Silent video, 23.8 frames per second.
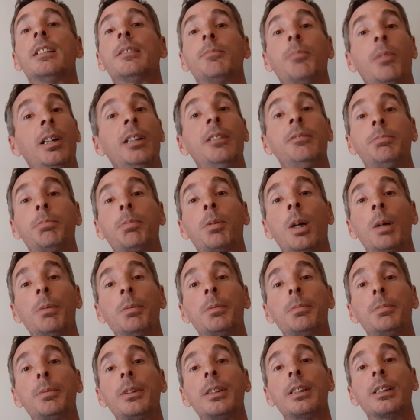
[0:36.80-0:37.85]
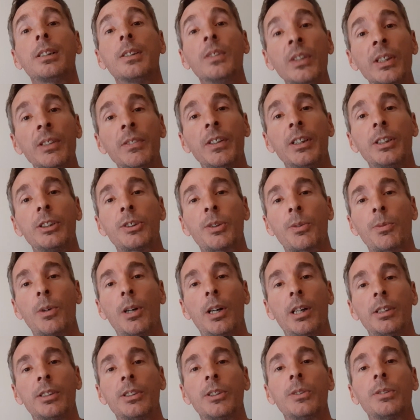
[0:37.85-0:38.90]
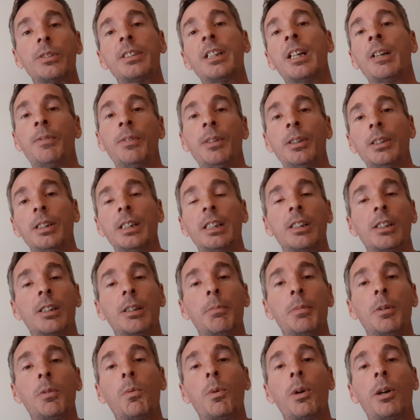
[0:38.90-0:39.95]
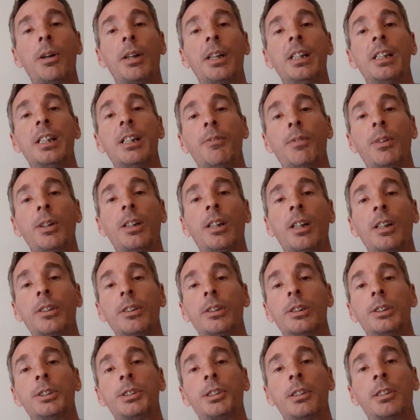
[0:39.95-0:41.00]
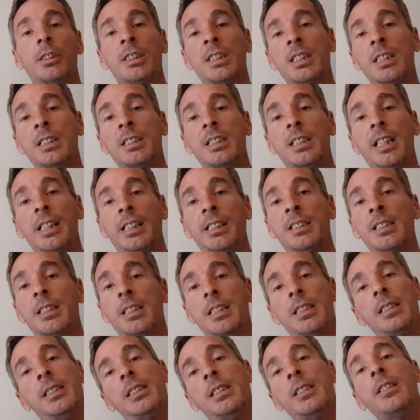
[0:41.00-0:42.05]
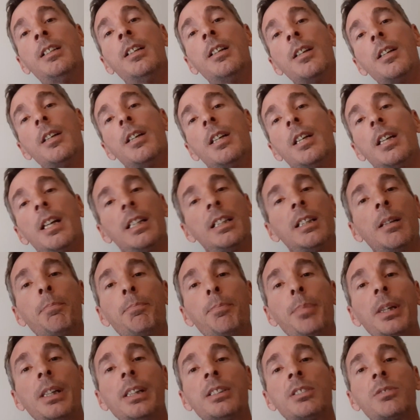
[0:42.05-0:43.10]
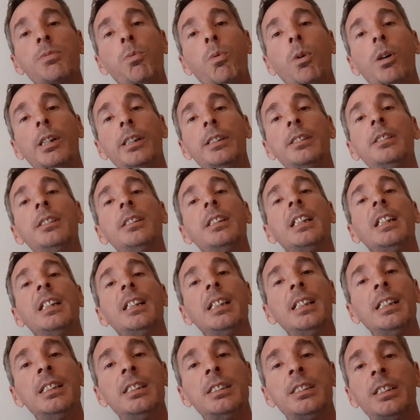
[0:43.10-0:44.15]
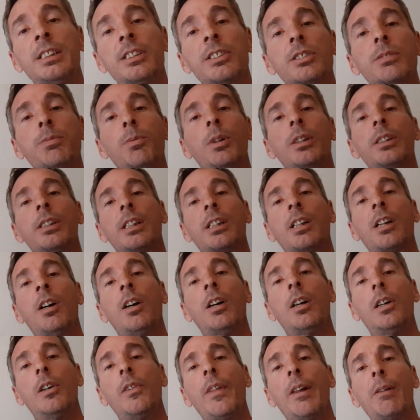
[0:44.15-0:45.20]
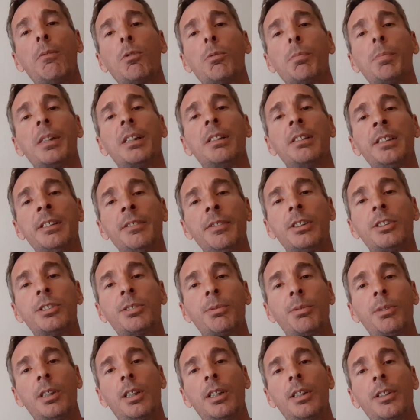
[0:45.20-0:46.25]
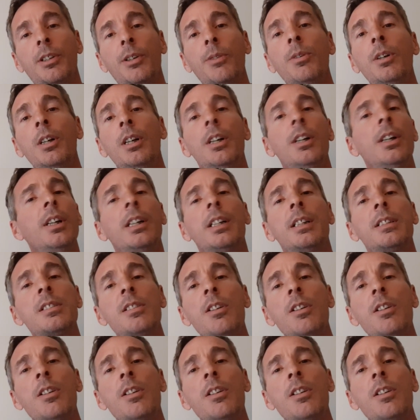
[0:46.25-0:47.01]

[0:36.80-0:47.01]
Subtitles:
well, probably leaving Toronto, definitely going to be wearing different colored jerseys next season. And the biggest one, the easiest one to call that will be leaving Toronto is